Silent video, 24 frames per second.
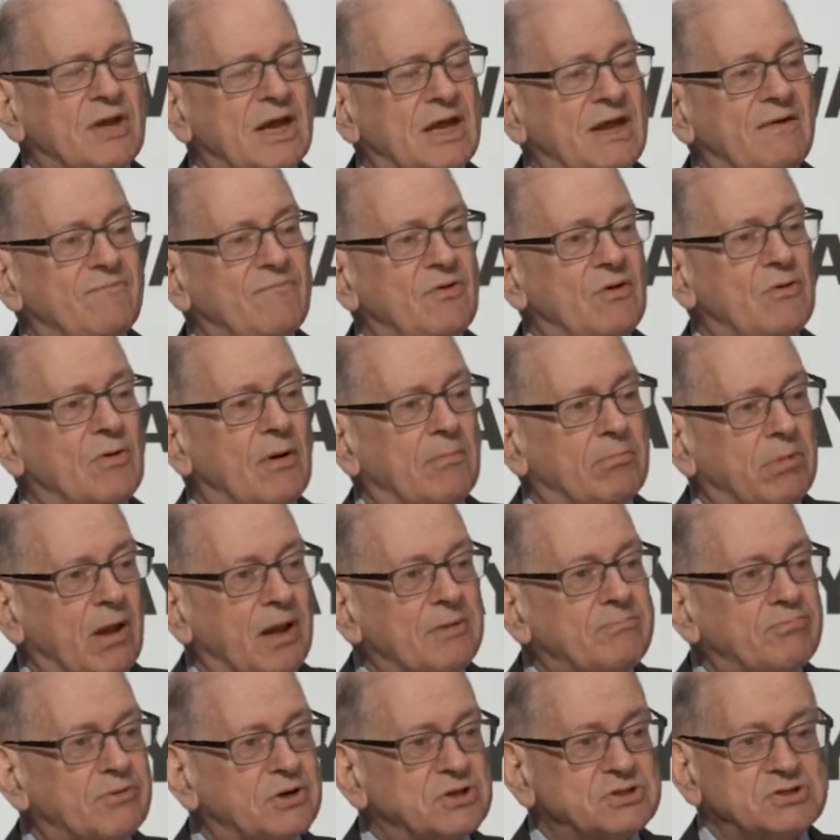to give you a
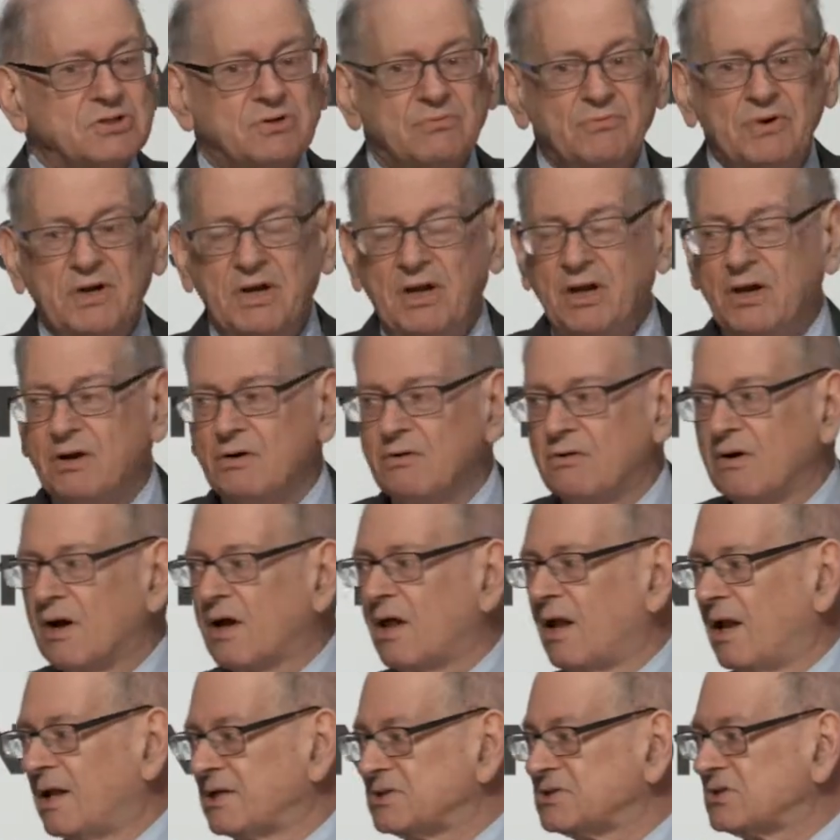blood pressure reading or a
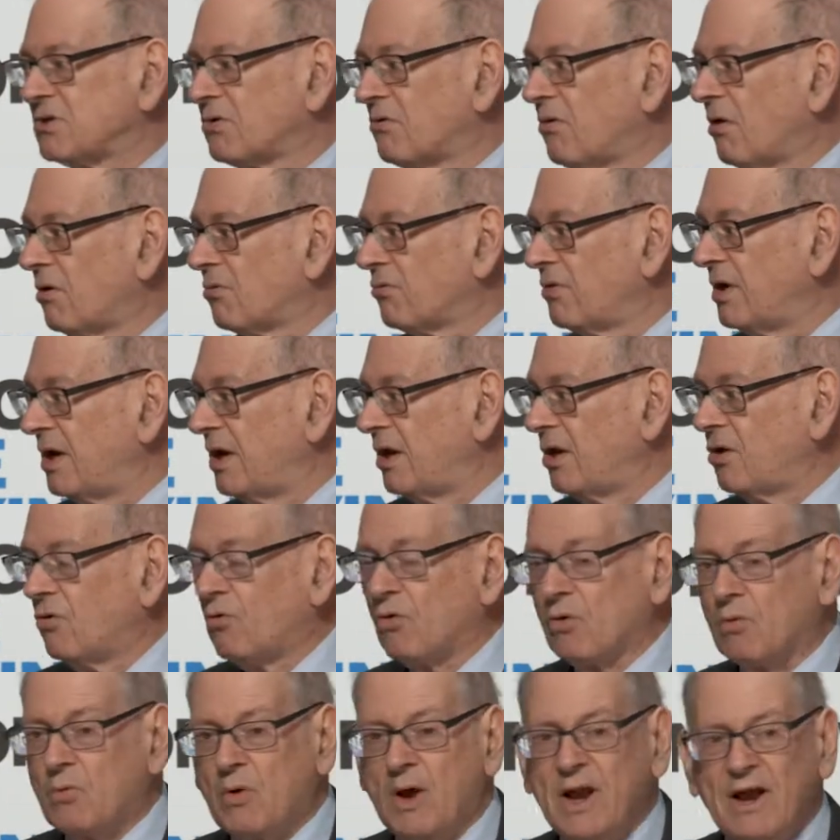cholesterol reading
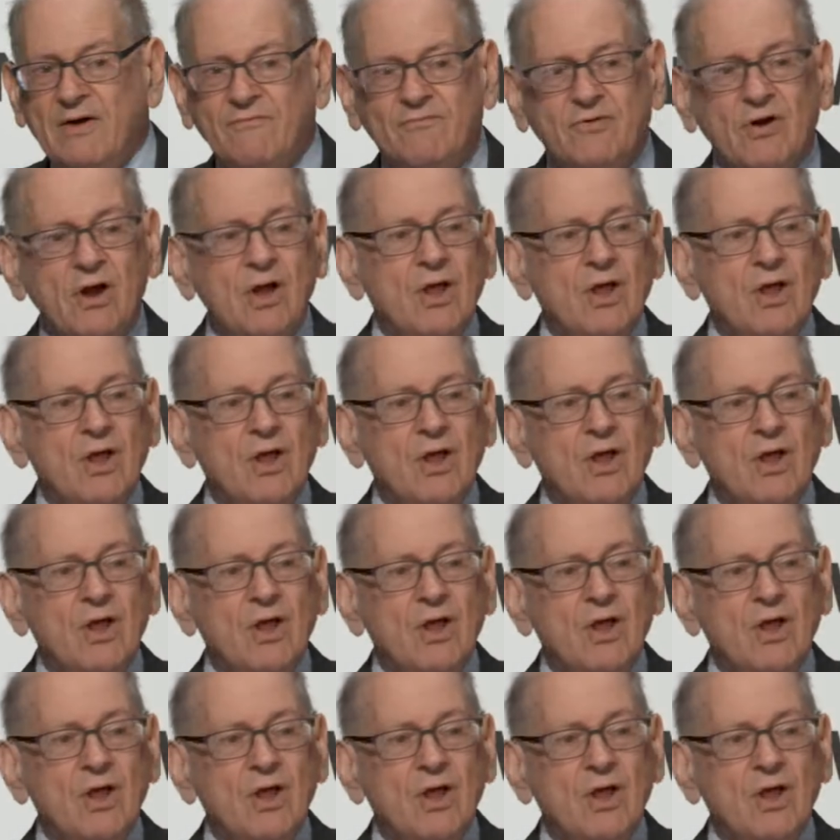or whatever.